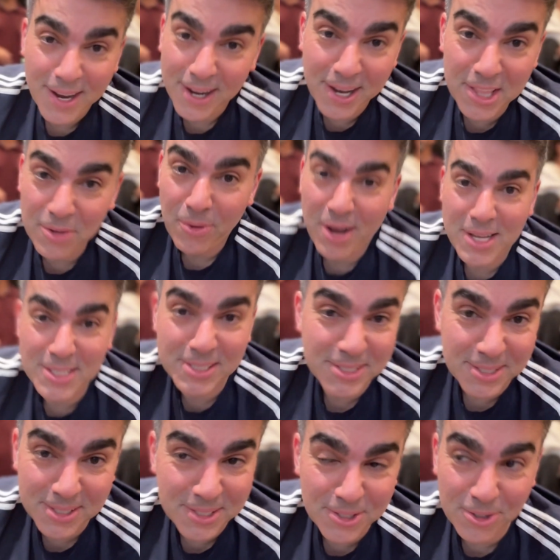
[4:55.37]

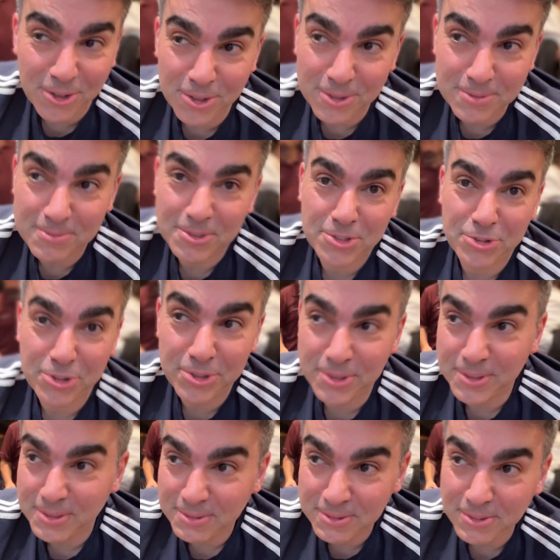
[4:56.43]
Otherwise, you're screwed,
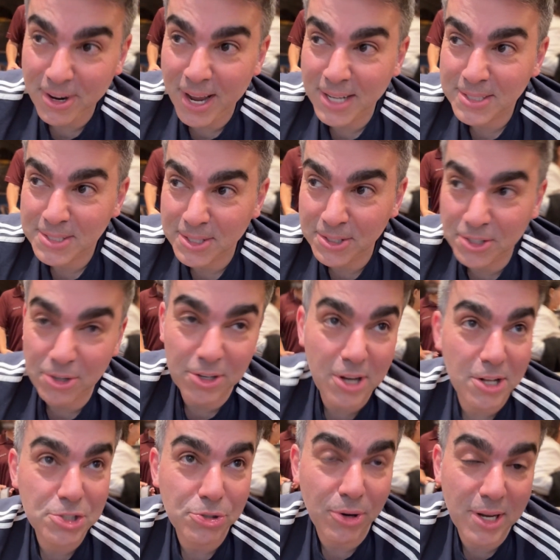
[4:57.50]
right? So you've got
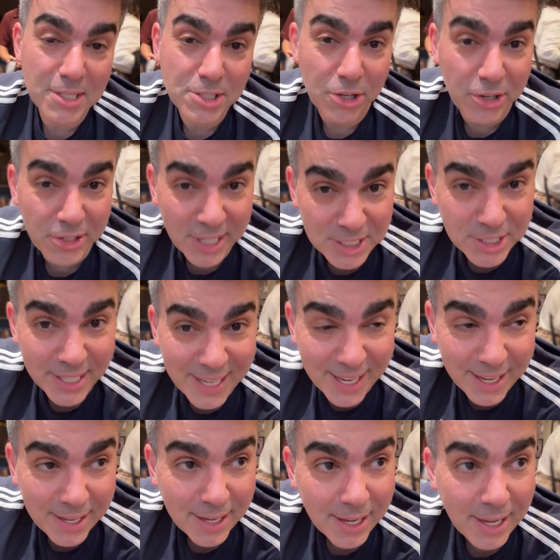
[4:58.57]
no choice. So you need to get
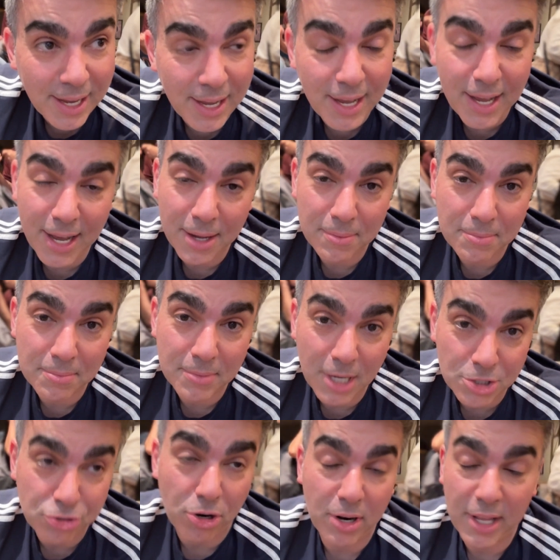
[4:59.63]
a
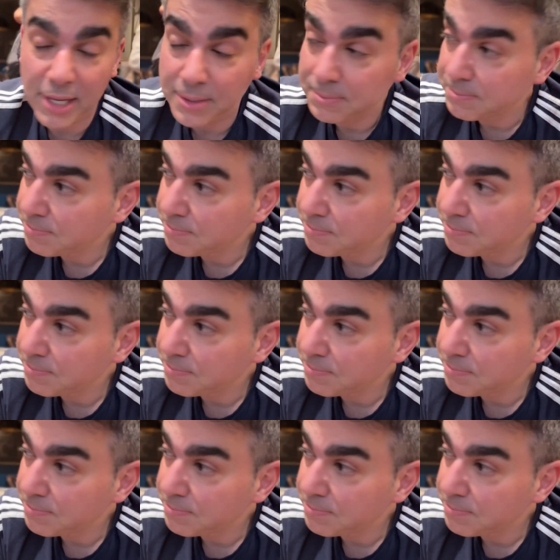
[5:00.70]
trolley.